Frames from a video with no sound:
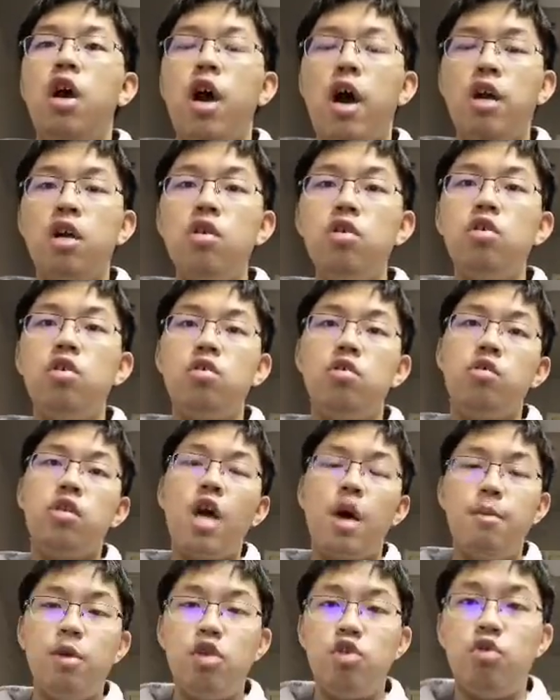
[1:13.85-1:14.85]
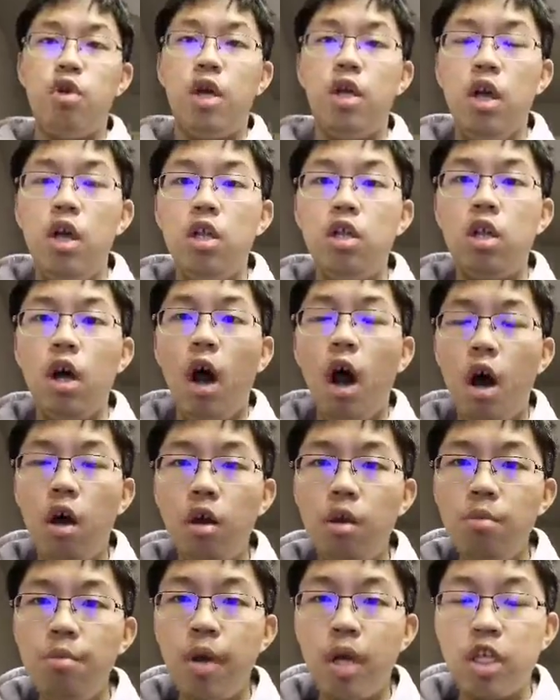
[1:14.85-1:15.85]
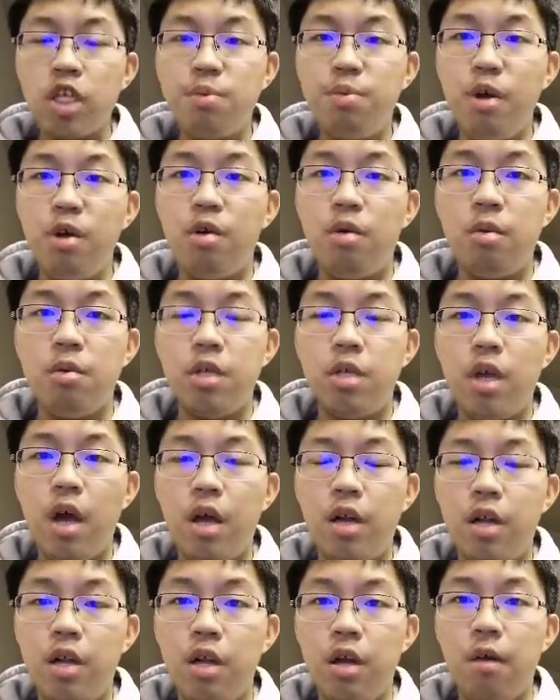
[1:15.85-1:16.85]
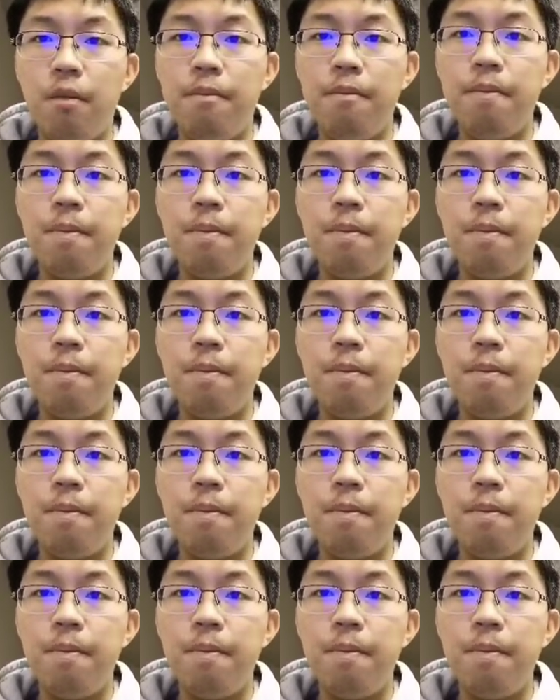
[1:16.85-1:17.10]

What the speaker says: and also to demonstrate the Olympic spirit at here.